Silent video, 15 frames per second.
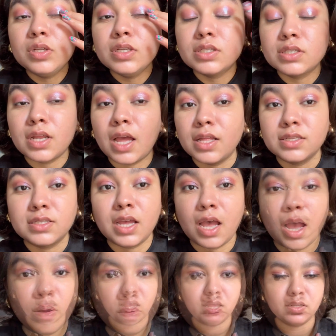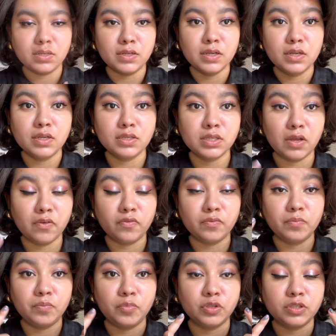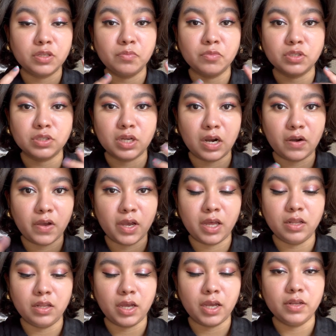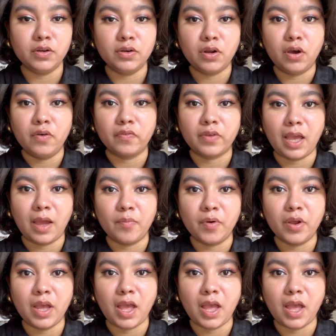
stands out. And so I've put some mascara and liner off camera,